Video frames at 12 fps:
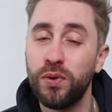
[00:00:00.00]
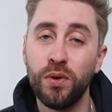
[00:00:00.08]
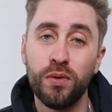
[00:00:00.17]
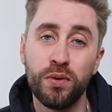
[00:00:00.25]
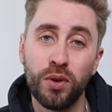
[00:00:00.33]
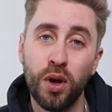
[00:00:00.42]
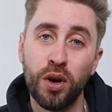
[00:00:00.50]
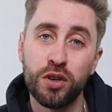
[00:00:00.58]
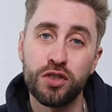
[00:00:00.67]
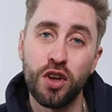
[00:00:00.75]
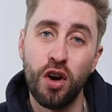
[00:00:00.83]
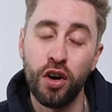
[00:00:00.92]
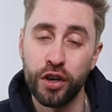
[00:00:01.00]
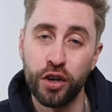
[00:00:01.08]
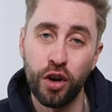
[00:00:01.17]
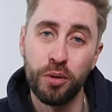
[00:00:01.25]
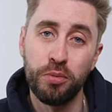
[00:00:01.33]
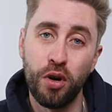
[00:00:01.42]
full vlogs on a
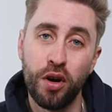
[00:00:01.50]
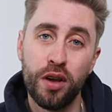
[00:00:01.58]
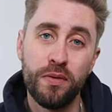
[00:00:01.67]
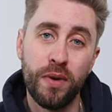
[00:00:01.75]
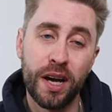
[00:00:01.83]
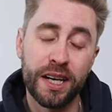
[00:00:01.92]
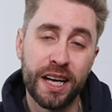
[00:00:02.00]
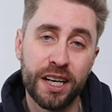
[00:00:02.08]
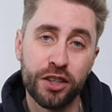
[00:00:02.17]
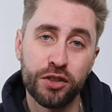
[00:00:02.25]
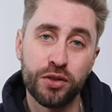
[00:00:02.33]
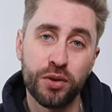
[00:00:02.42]
GoPro if I needed